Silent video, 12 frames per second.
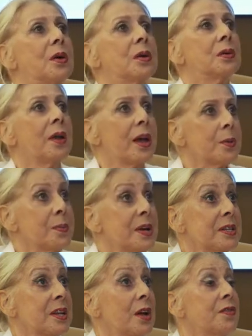like
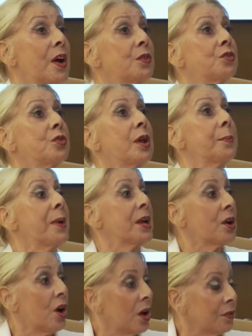myself, how to get
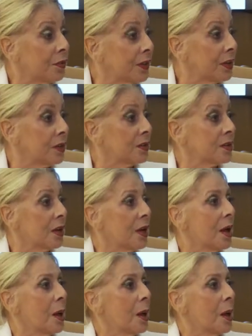my confidence